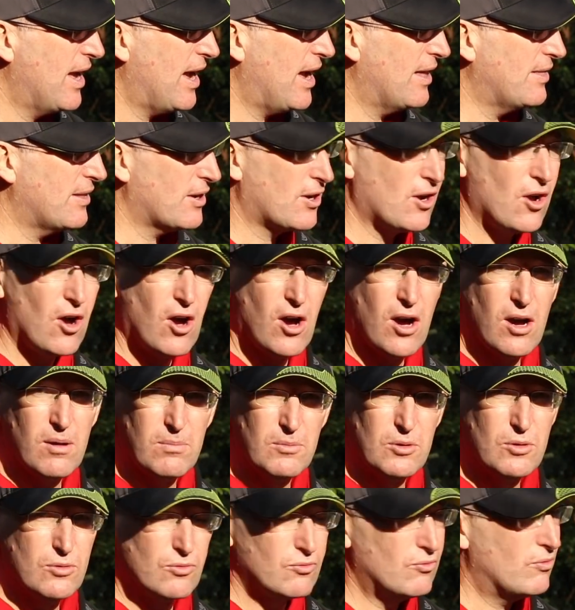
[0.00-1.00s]
And the
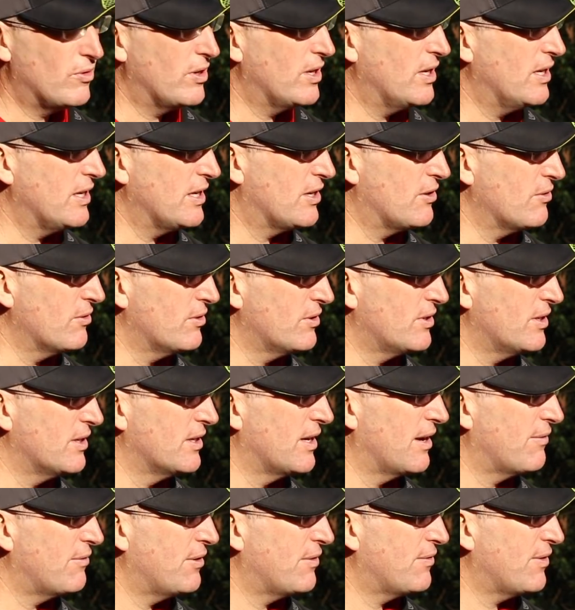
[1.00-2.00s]
carp look really good
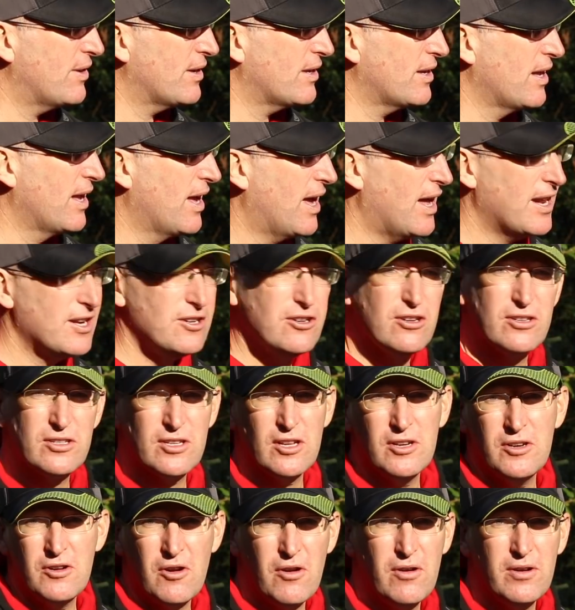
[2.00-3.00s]
and everything. And it's just
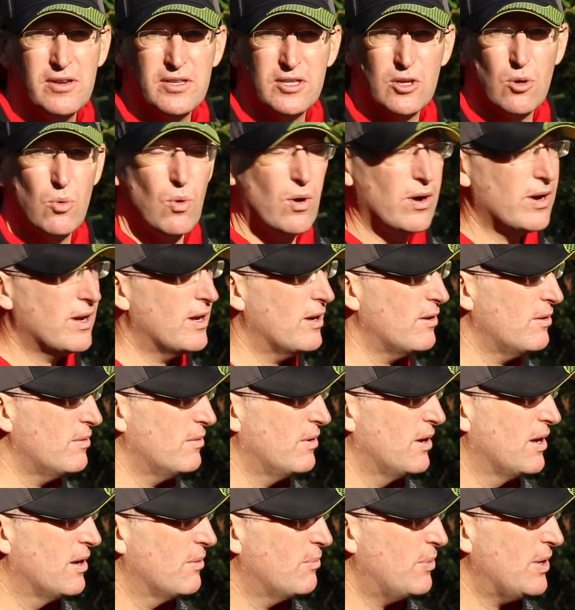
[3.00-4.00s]
a nice, quiet,
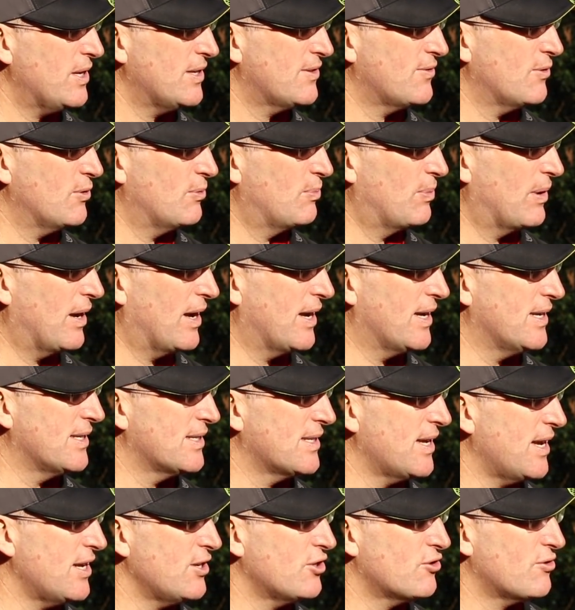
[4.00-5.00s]
peaceful
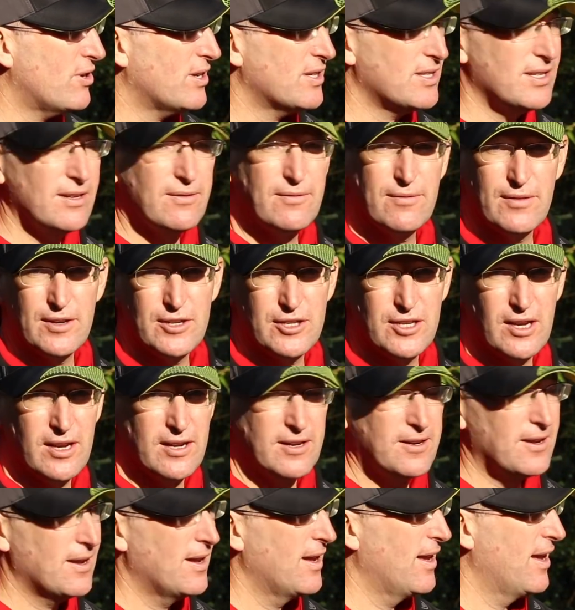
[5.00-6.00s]
place. Interesting
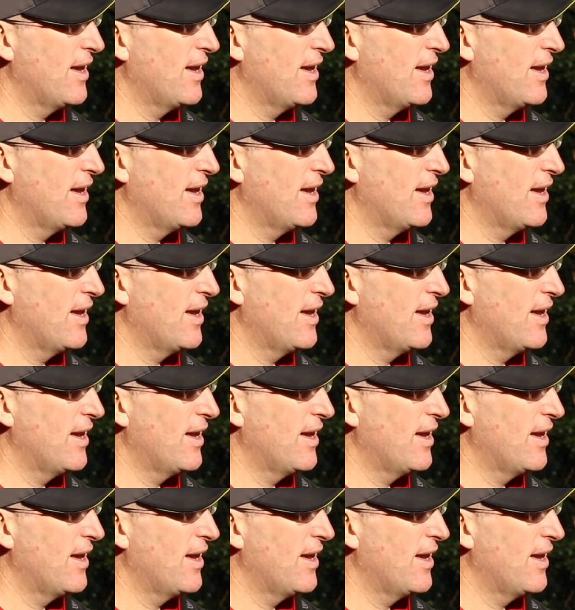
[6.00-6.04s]
fishing.